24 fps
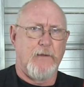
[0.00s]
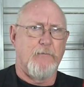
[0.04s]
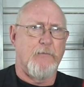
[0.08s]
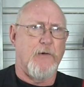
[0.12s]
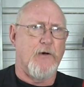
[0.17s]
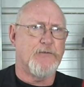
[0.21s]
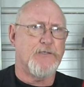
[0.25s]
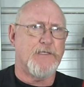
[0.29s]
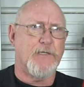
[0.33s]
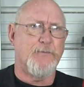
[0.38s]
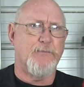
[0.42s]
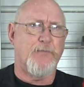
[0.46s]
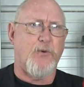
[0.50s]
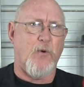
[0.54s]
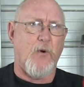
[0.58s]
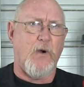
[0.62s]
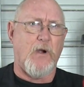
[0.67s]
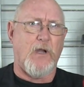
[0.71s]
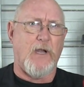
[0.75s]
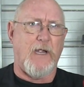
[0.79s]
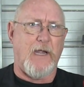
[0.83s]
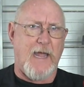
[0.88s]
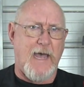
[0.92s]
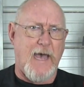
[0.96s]
Most
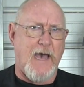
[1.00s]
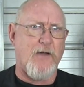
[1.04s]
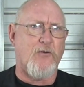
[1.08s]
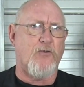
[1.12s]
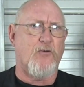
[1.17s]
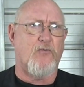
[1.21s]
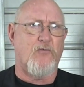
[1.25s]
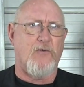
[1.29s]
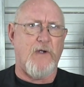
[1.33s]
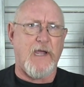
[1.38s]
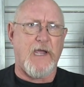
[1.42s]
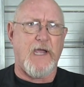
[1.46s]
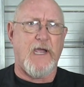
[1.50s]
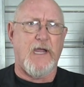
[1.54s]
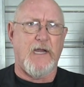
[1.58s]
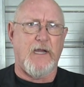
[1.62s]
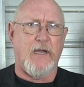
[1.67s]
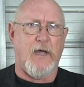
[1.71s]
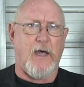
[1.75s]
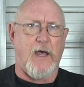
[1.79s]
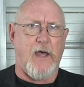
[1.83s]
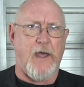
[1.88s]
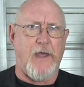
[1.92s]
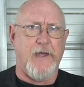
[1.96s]
importantly, how to
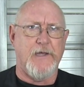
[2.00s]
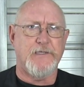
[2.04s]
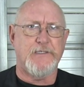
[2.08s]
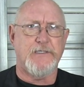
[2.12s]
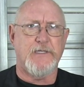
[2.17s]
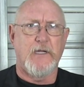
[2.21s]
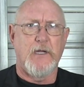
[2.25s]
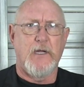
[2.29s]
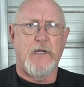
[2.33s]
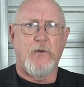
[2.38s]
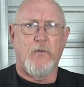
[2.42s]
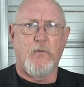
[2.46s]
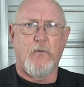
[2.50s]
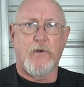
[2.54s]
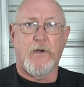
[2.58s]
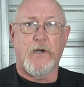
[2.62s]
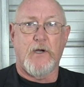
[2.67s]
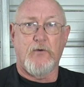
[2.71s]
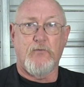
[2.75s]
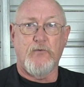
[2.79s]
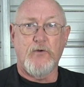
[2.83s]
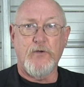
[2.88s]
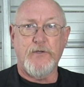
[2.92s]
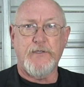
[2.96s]
recognize when
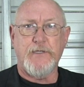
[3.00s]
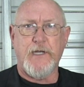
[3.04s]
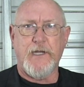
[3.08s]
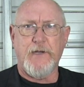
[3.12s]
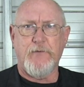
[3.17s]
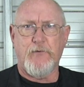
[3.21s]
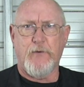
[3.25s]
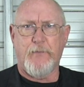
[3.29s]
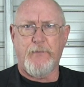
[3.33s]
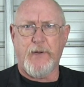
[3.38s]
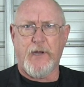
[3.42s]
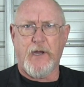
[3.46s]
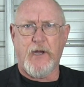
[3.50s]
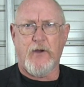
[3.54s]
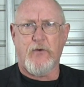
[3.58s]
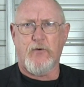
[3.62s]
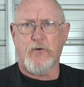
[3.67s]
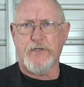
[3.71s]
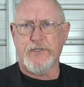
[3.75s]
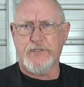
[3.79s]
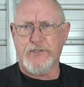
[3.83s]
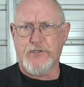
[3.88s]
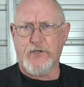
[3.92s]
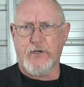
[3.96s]
a routine repair
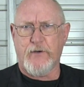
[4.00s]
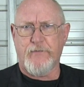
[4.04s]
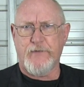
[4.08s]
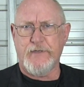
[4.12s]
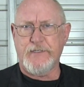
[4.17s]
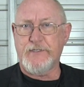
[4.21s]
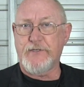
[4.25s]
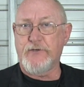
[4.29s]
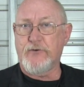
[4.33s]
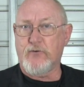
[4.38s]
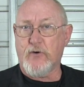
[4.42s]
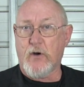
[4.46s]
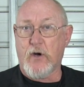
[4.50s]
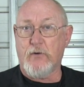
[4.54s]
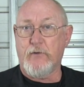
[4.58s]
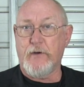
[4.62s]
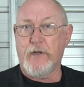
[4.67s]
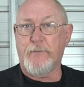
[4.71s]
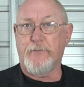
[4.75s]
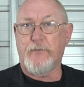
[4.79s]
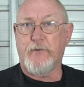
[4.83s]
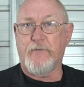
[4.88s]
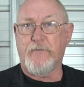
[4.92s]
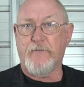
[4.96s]
or service you're
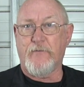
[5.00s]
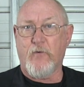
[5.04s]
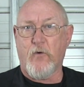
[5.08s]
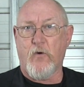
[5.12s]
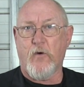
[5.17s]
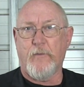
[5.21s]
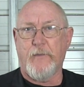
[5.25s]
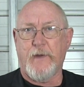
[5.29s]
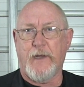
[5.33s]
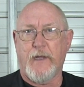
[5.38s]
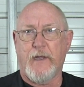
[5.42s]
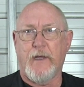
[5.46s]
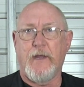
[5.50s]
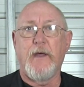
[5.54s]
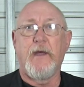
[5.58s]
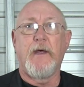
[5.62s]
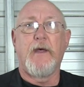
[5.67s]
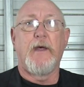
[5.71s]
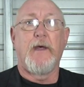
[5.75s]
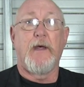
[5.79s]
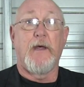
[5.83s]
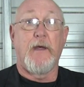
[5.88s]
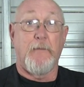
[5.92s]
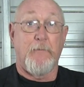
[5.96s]
already performing
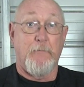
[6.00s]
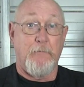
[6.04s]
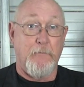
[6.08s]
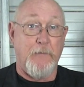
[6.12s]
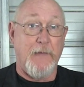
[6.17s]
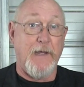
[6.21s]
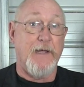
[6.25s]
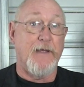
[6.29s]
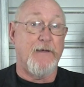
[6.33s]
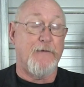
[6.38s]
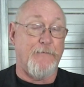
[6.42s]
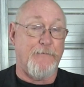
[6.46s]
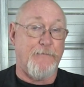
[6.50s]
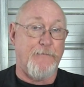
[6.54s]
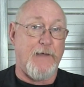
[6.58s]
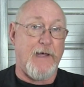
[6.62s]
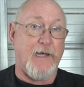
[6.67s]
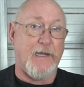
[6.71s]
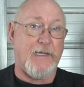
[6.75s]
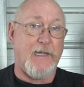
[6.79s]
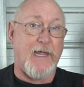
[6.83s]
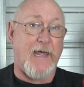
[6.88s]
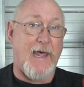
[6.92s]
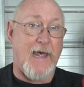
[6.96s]
may
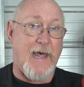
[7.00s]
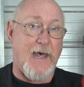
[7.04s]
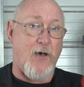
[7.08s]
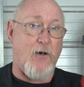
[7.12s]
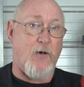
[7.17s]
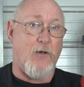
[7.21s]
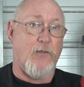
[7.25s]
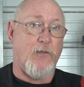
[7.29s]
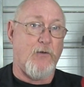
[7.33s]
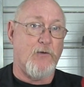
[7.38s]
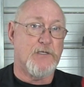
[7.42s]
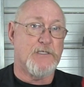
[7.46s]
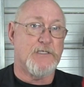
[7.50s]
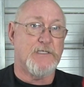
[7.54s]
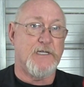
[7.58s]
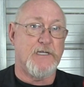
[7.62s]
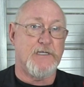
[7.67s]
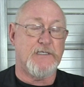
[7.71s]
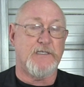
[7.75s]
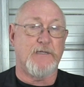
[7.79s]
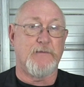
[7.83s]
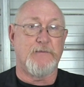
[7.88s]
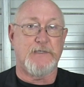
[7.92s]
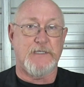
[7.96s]
affect how those
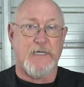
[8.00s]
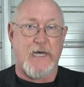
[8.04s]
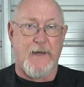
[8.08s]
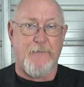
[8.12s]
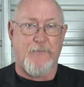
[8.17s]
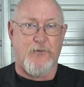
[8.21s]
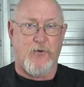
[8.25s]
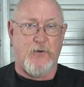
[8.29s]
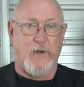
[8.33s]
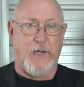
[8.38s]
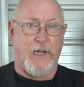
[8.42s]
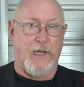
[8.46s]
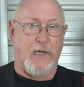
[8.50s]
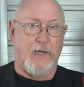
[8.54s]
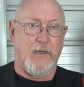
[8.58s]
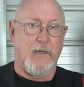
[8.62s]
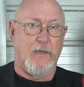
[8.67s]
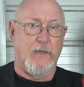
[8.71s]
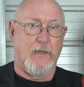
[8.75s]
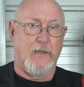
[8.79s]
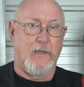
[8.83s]
systems operate.